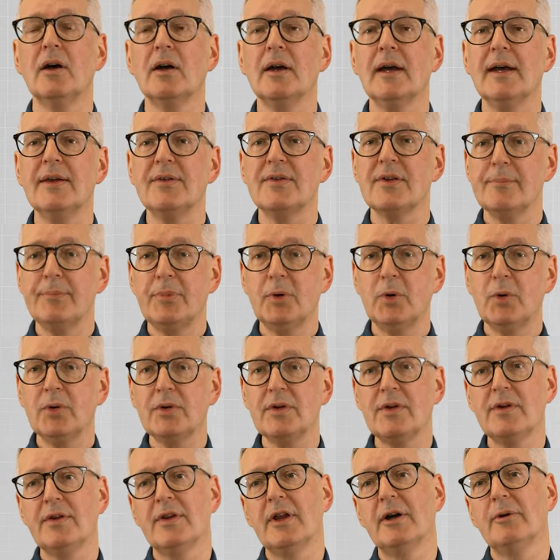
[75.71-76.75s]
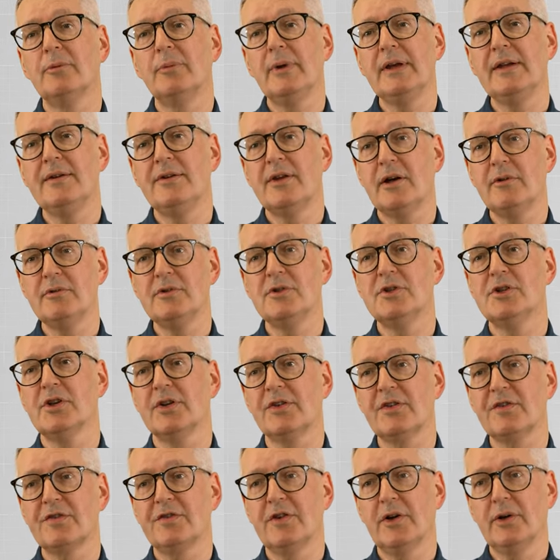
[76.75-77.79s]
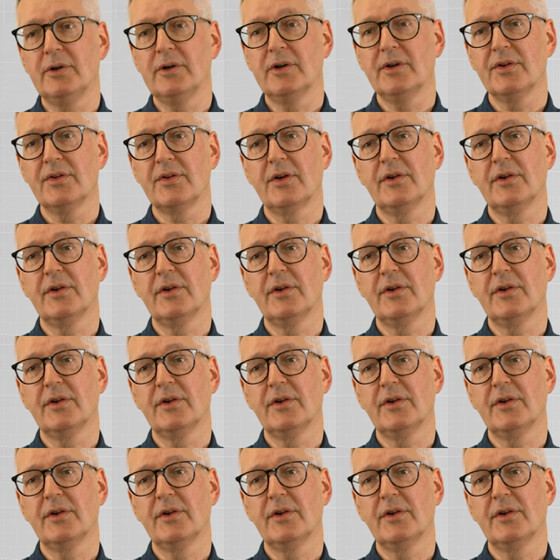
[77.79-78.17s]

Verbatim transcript: it's important that we don't just focus